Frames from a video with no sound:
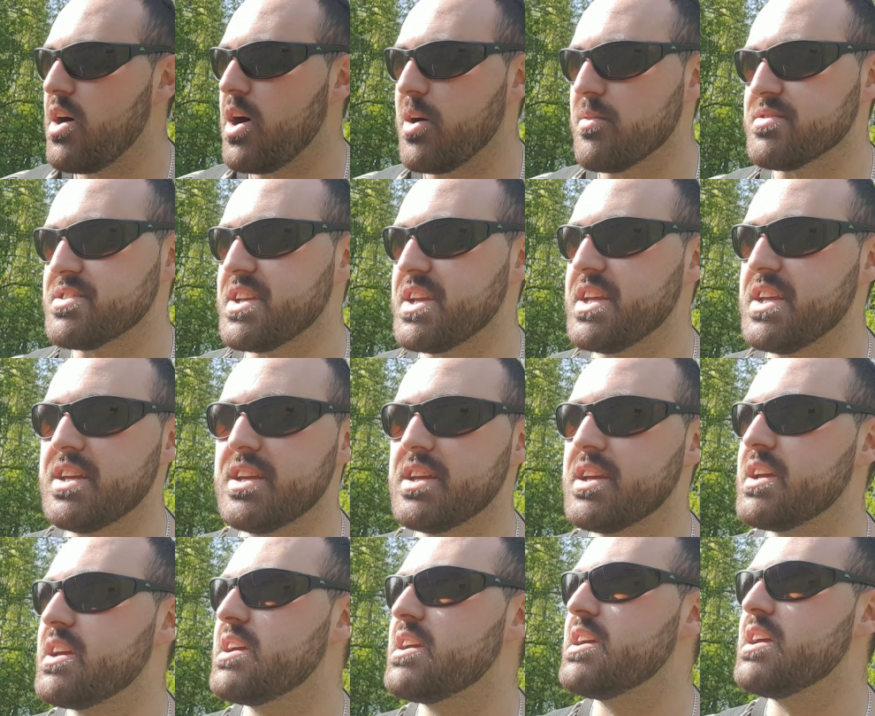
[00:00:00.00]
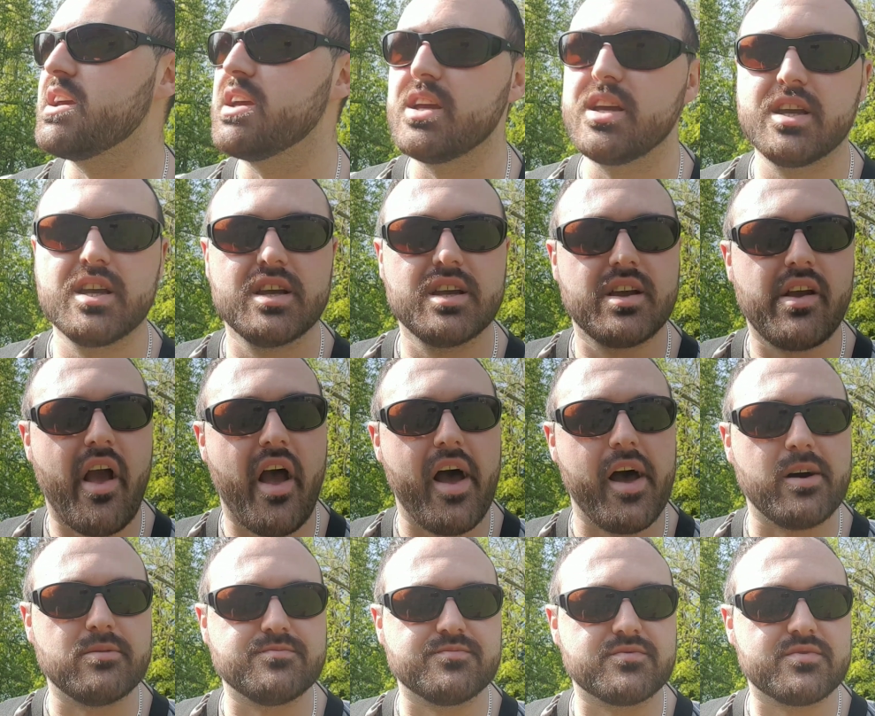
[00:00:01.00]
obviously
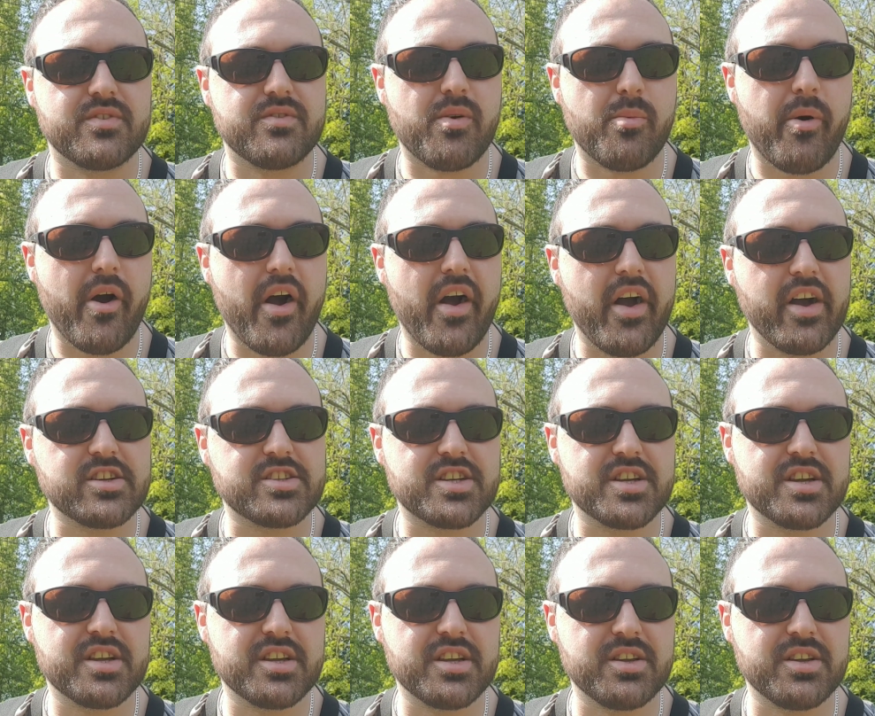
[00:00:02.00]
for perch,